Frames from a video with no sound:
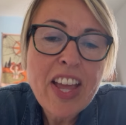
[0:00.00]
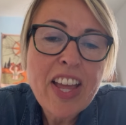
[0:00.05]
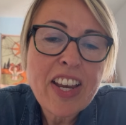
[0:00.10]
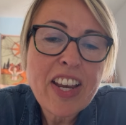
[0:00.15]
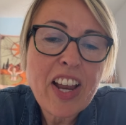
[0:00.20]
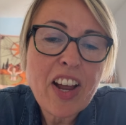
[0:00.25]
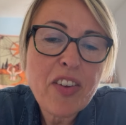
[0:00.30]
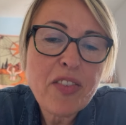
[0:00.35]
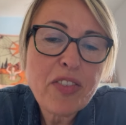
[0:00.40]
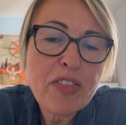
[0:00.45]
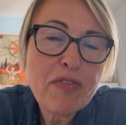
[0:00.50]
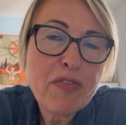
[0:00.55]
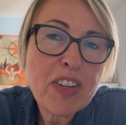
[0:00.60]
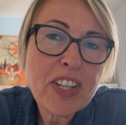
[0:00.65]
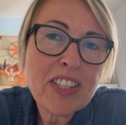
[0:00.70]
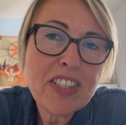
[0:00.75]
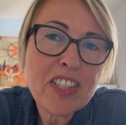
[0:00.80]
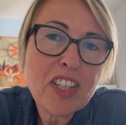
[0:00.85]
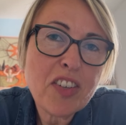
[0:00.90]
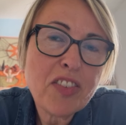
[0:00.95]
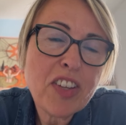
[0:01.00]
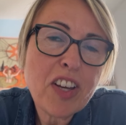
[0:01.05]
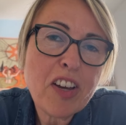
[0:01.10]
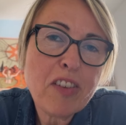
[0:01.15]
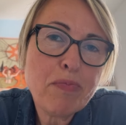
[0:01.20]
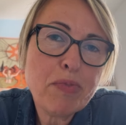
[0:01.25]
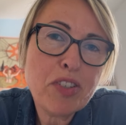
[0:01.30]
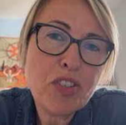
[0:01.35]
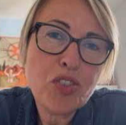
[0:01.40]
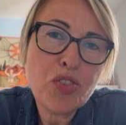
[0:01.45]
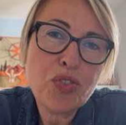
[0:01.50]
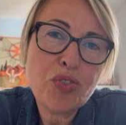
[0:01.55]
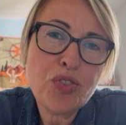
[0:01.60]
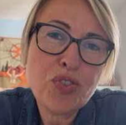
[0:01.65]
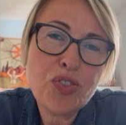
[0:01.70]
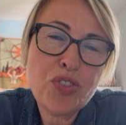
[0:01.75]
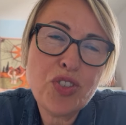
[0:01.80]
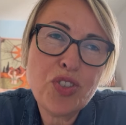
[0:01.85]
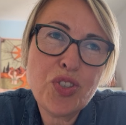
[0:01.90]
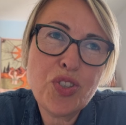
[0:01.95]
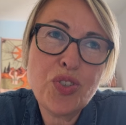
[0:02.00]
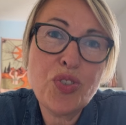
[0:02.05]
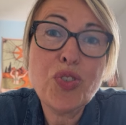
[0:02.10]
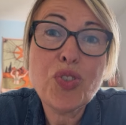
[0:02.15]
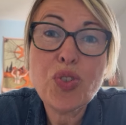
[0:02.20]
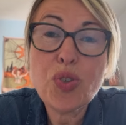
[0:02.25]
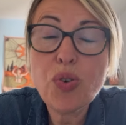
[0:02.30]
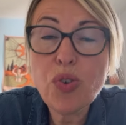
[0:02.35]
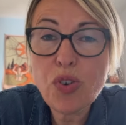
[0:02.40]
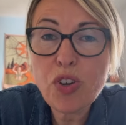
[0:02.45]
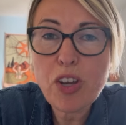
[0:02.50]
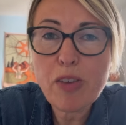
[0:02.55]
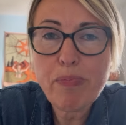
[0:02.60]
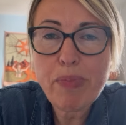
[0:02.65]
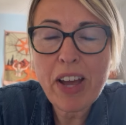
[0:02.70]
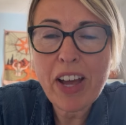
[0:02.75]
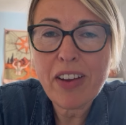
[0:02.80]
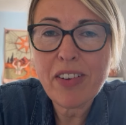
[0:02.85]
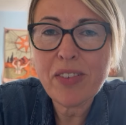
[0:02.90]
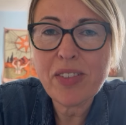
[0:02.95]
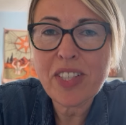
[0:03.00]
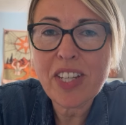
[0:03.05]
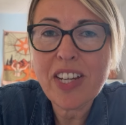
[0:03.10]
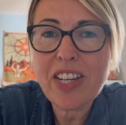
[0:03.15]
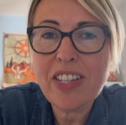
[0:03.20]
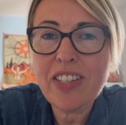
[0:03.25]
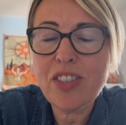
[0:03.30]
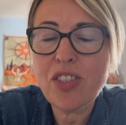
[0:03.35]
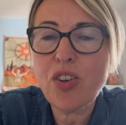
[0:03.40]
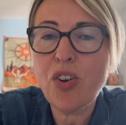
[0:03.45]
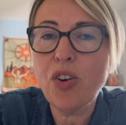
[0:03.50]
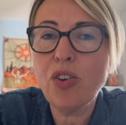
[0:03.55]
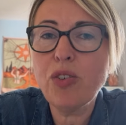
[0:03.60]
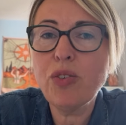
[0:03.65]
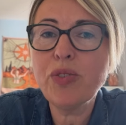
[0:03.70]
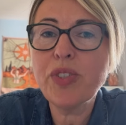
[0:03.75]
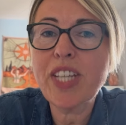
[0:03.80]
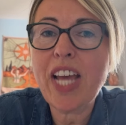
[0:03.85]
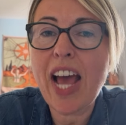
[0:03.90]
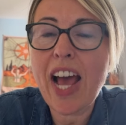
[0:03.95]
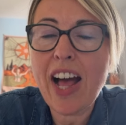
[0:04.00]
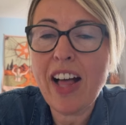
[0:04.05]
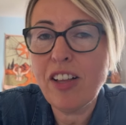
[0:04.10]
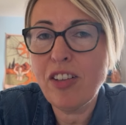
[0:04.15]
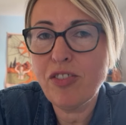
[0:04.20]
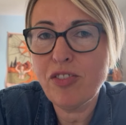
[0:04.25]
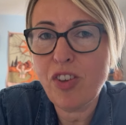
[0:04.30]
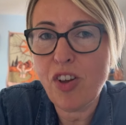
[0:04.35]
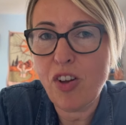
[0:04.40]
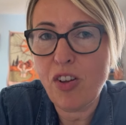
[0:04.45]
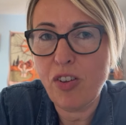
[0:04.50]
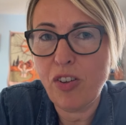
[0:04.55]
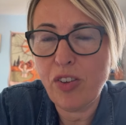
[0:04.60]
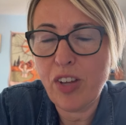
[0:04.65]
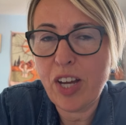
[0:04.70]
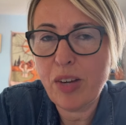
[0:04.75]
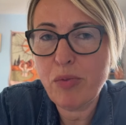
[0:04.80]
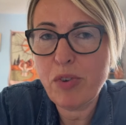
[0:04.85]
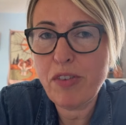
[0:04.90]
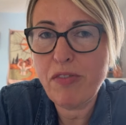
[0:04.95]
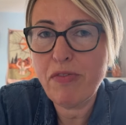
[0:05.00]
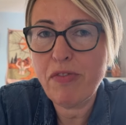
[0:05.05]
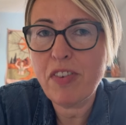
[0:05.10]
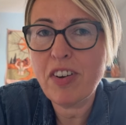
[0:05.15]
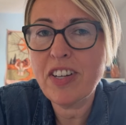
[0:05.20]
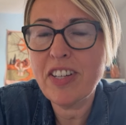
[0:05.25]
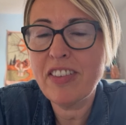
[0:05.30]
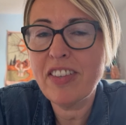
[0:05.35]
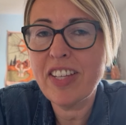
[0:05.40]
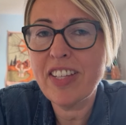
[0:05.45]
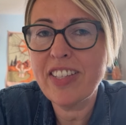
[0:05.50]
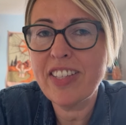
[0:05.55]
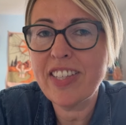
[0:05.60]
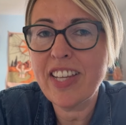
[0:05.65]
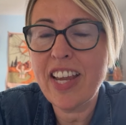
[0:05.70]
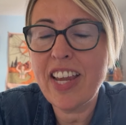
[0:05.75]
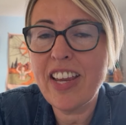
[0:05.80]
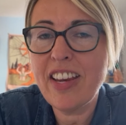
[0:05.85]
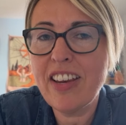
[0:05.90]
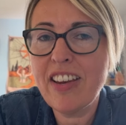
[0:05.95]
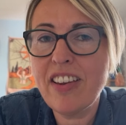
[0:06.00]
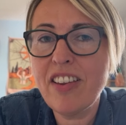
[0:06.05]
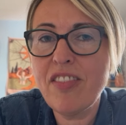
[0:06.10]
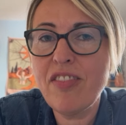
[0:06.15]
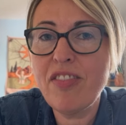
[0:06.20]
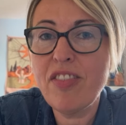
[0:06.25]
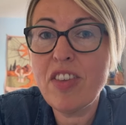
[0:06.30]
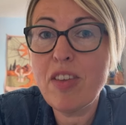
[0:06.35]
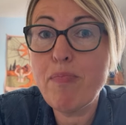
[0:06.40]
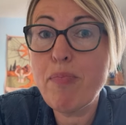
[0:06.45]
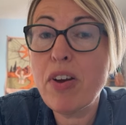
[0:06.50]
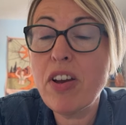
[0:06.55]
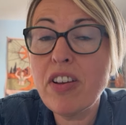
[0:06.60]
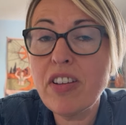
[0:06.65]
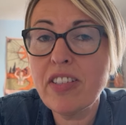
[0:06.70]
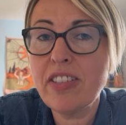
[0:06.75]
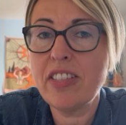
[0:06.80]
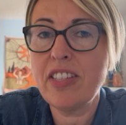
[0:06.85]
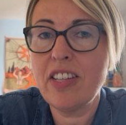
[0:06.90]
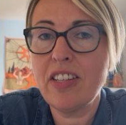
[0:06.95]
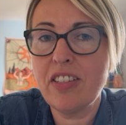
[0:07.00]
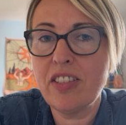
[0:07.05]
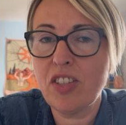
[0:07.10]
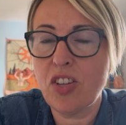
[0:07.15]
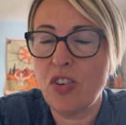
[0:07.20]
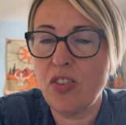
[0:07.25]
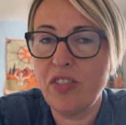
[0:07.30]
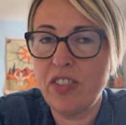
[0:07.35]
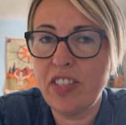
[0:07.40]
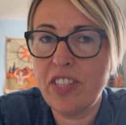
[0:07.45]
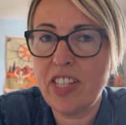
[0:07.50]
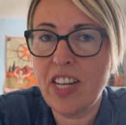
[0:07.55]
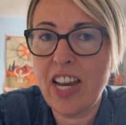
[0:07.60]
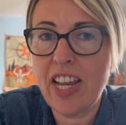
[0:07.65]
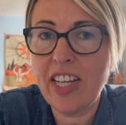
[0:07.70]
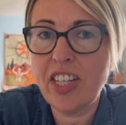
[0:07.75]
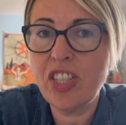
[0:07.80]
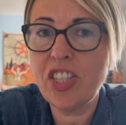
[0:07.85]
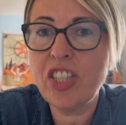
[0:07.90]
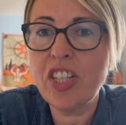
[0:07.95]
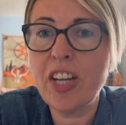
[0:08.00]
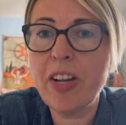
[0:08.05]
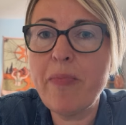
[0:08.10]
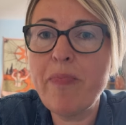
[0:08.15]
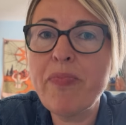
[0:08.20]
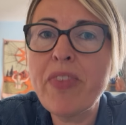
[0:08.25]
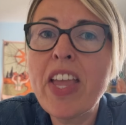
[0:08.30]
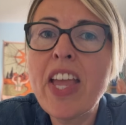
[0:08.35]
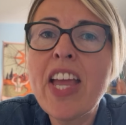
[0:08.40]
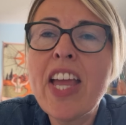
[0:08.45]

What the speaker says: Now, the fixed star that I've been drawn to talk about is called ALGOL, and we find this in the Perseus constellation.